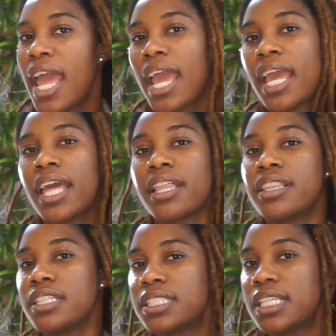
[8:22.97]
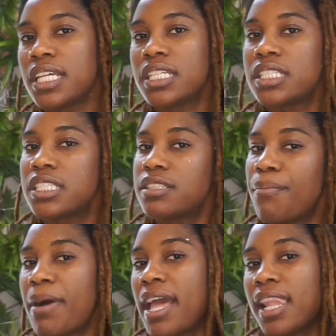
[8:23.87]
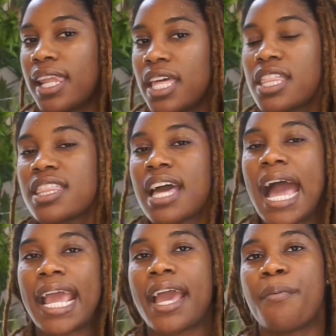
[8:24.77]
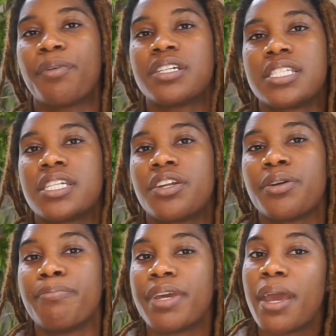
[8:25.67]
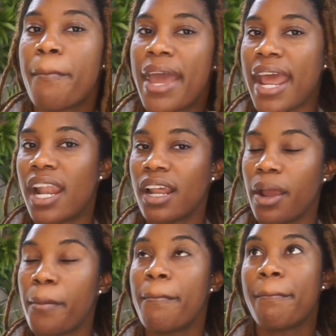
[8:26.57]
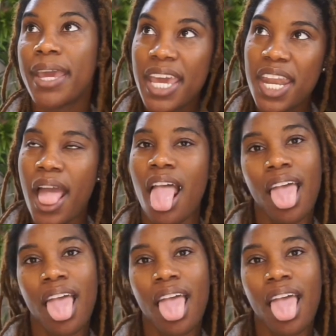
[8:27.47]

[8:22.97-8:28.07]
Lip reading: And this is my length. I am considered mid-back length.